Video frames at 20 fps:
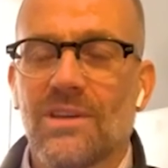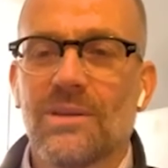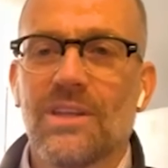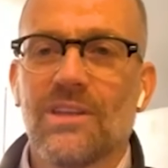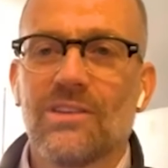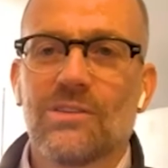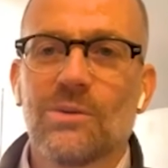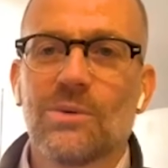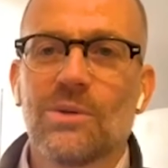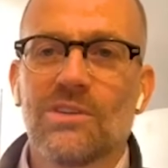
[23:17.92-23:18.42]
So
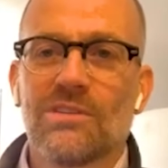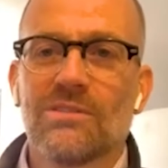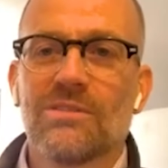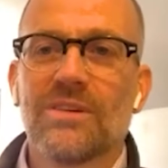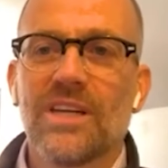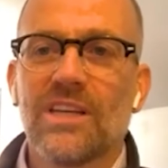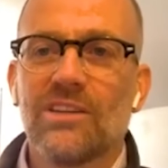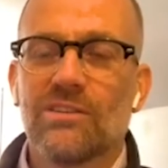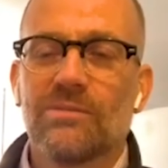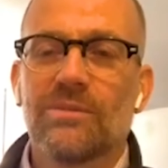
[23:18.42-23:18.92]
there's always
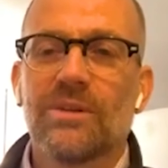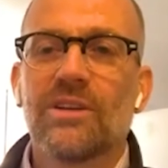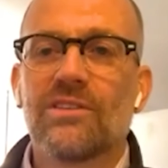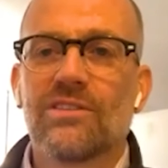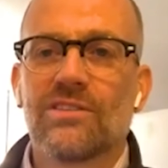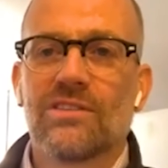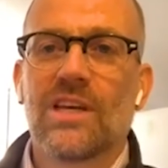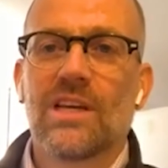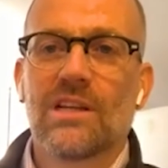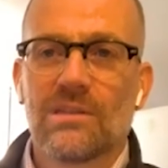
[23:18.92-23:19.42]
it's a very
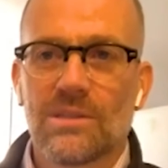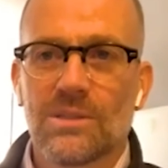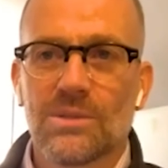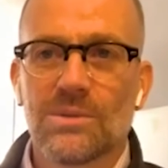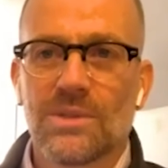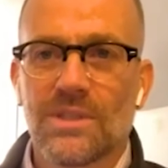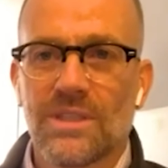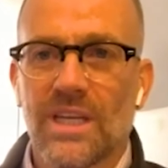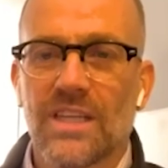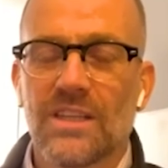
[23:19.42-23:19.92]

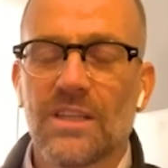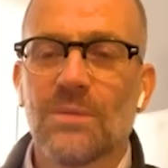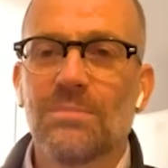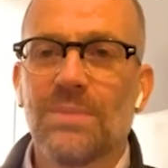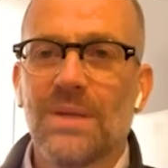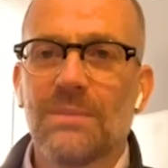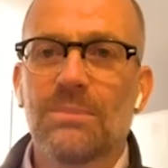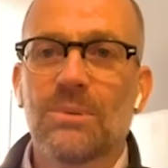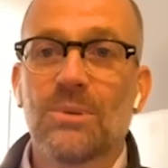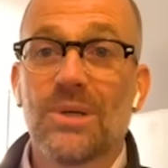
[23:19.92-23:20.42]
cyclical thing
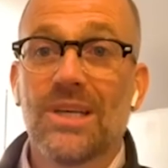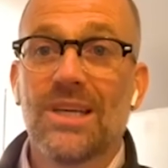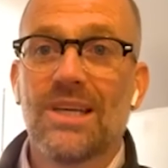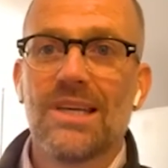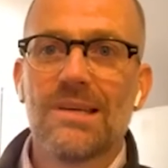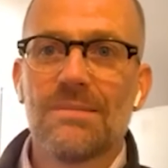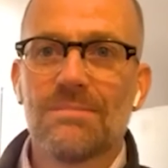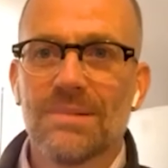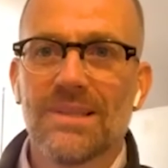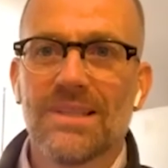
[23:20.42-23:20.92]
that people
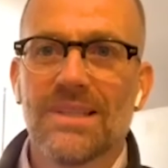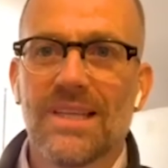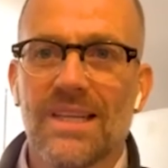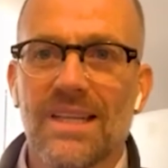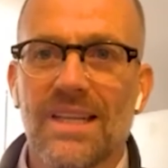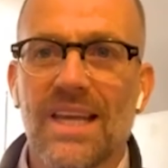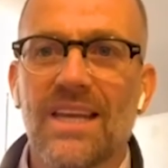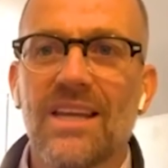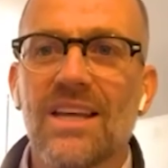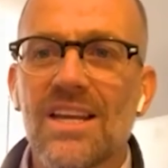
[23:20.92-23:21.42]
keep, and
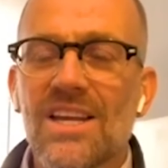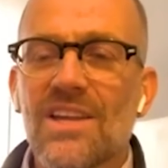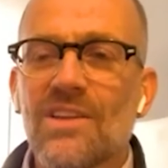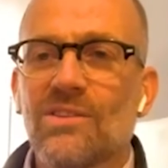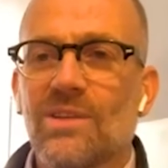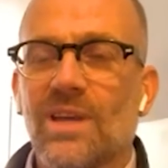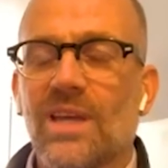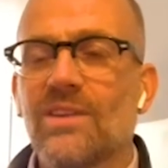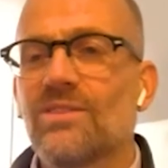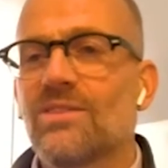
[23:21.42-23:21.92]
then they
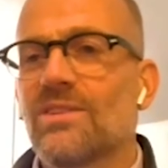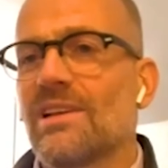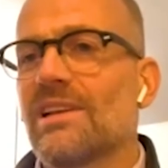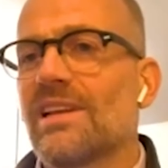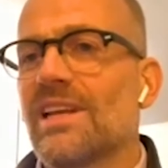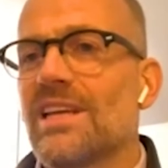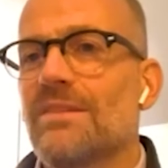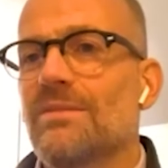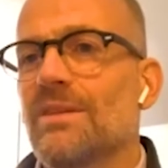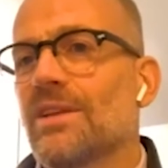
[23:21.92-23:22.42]
tend to
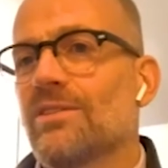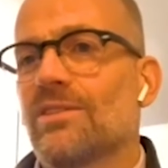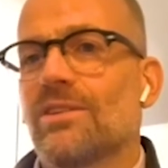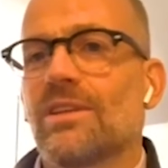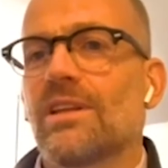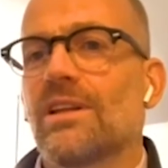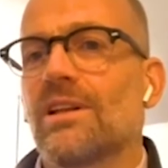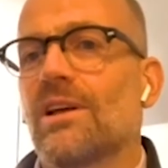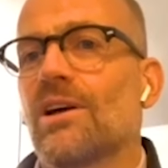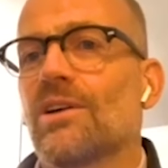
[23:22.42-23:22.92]
leave it
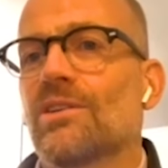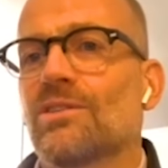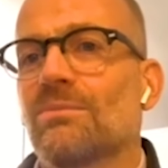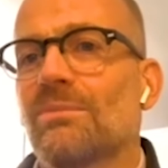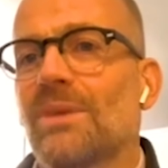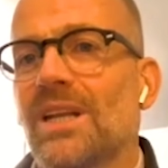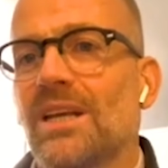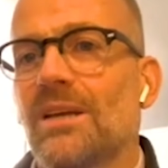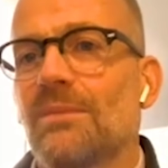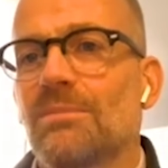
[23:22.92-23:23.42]
to the last
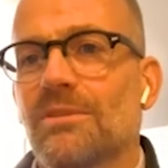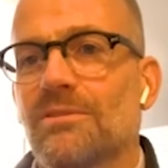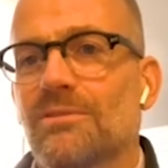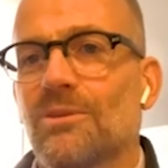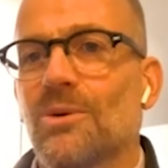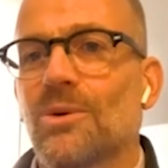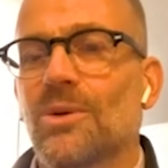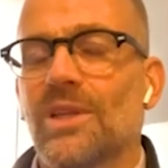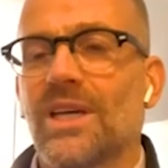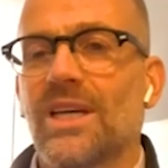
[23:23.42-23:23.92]
minute
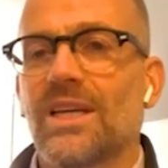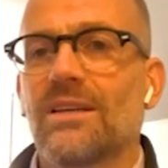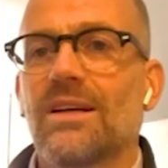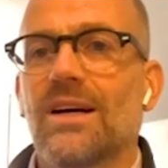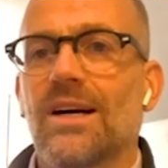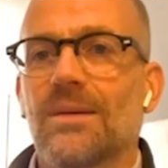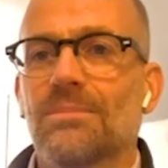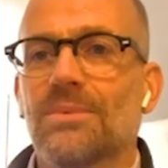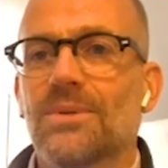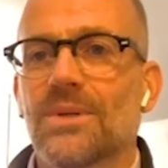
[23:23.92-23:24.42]
before they
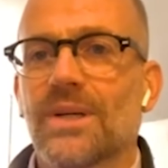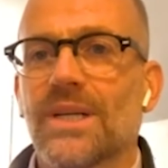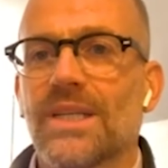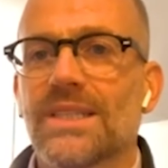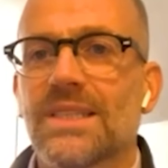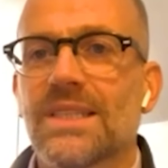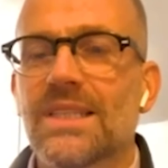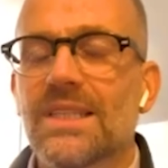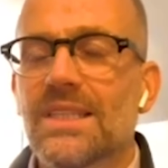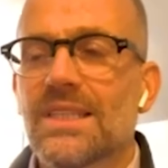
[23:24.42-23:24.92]

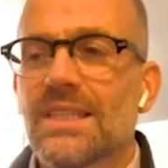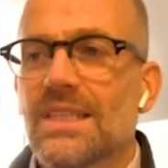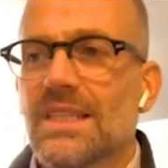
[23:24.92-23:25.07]
upgrade.